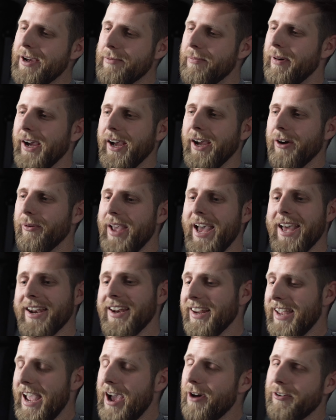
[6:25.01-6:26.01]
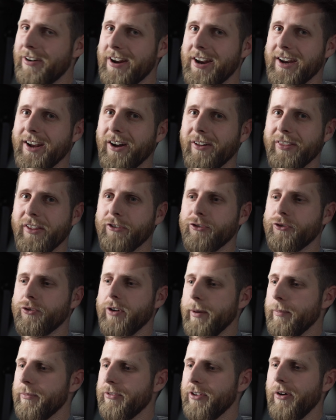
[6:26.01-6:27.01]
but we hadn't encountered any on this
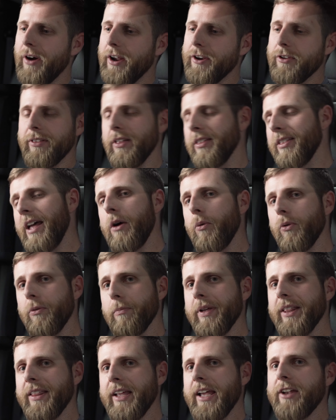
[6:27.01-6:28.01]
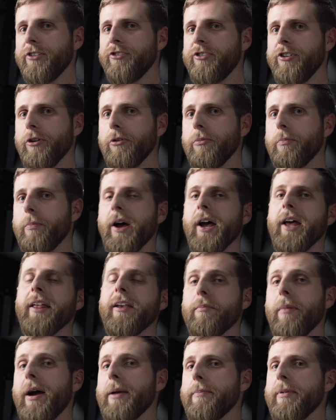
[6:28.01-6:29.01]
trip, so I knew that that wouldn't be the issue, but
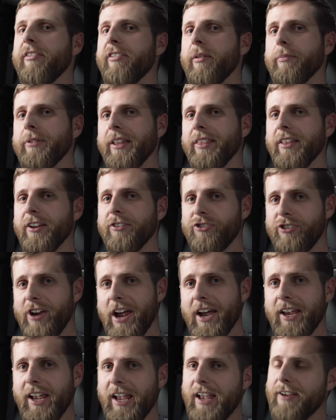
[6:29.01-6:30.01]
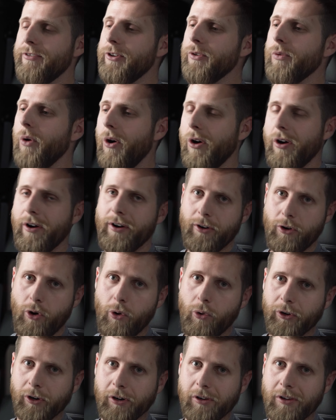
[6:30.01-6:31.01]
it might be something to check if you are in a
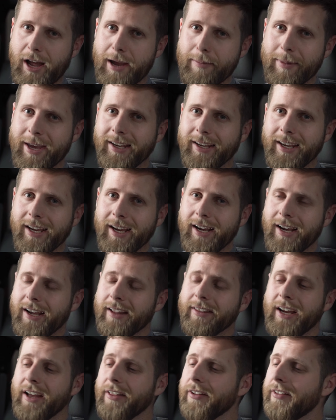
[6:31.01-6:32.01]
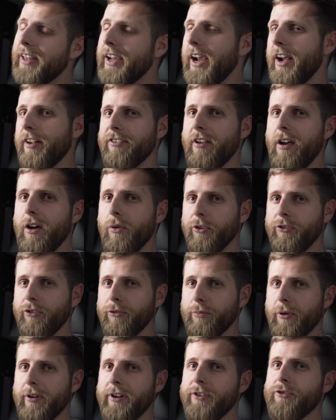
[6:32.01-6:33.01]
colder climate. The other thing I saw, which
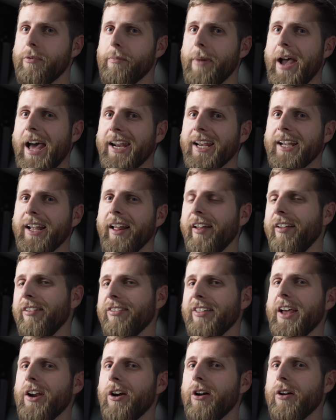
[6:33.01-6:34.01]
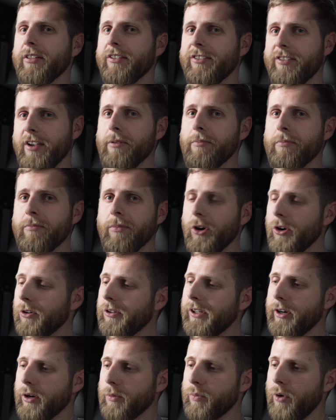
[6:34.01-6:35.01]
is pretty dramatic, is that on some
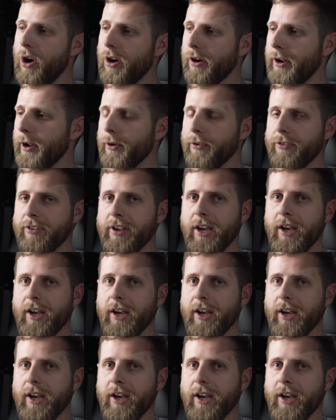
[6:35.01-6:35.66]
earlier Broncos,